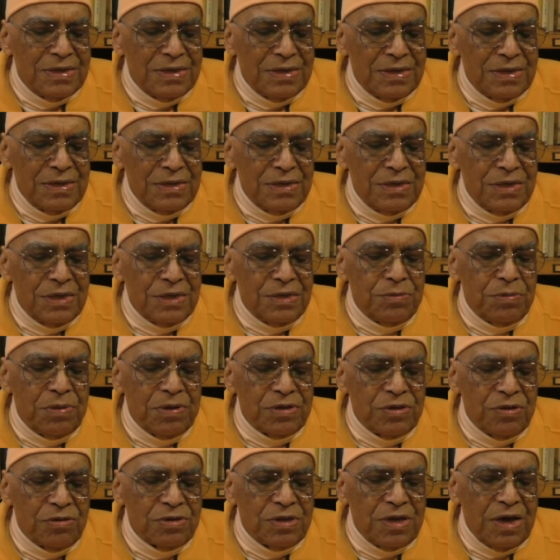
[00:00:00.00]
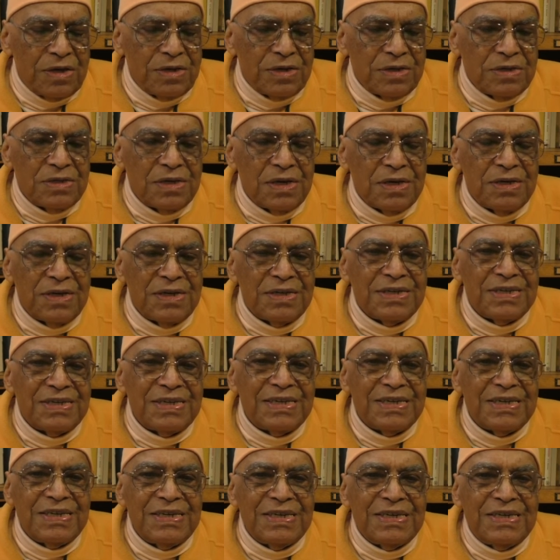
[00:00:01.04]
In Rig Veda there is a
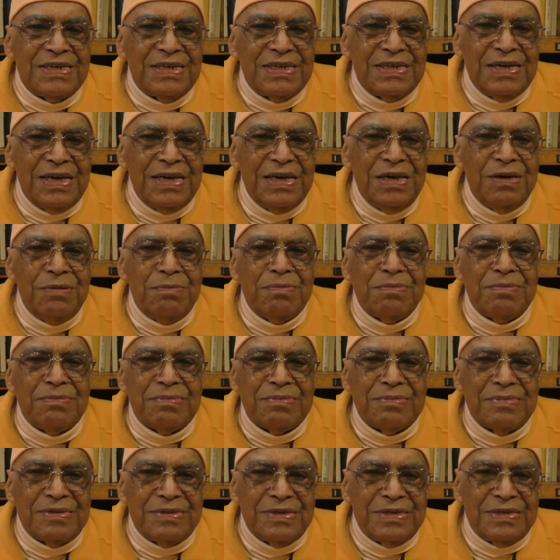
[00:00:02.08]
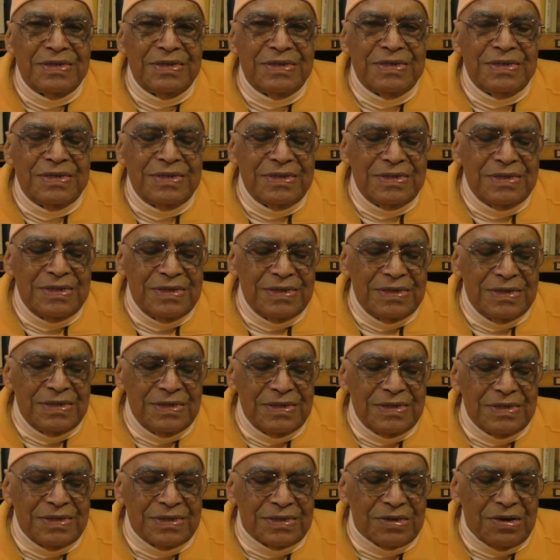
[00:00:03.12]
hymn.
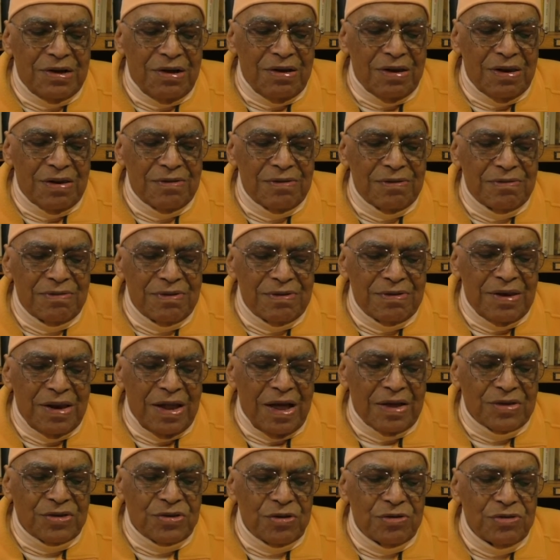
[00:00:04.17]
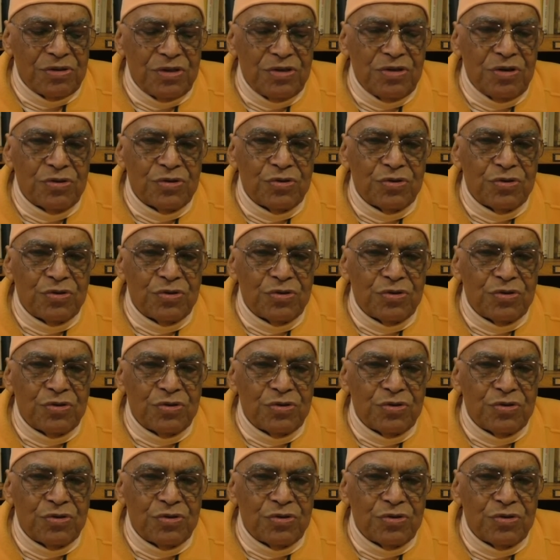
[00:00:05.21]
It is called Nasadya